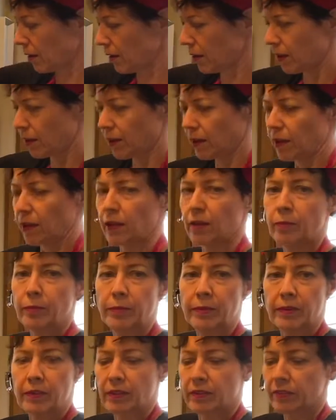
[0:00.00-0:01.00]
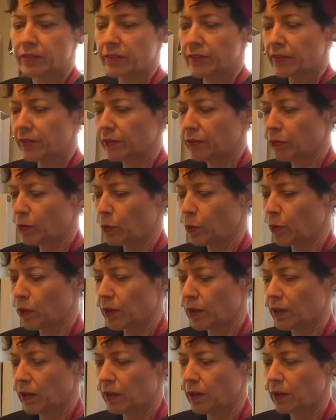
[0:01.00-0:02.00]
And because this
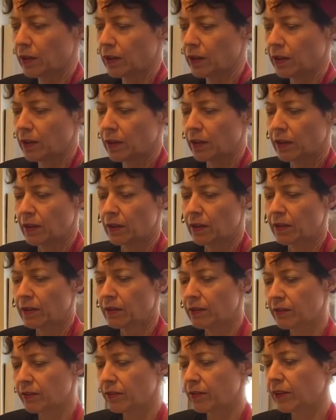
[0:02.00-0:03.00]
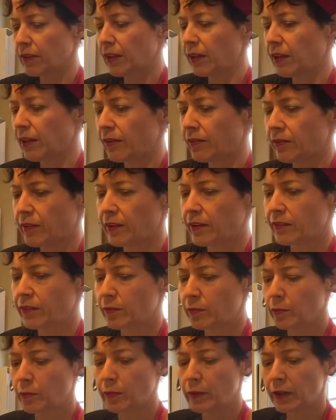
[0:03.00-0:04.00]
one doesn't have as
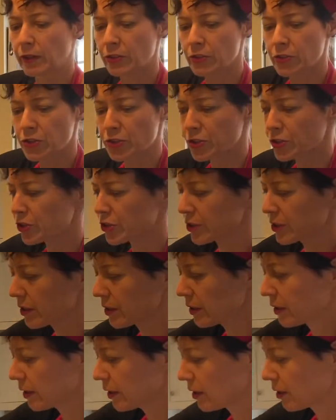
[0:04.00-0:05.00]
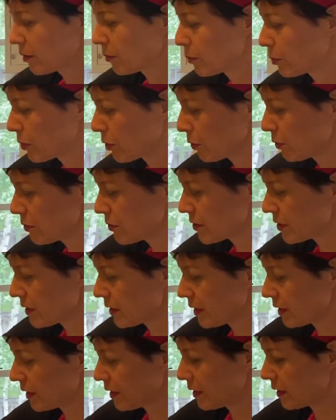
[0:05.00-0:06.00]
much protein,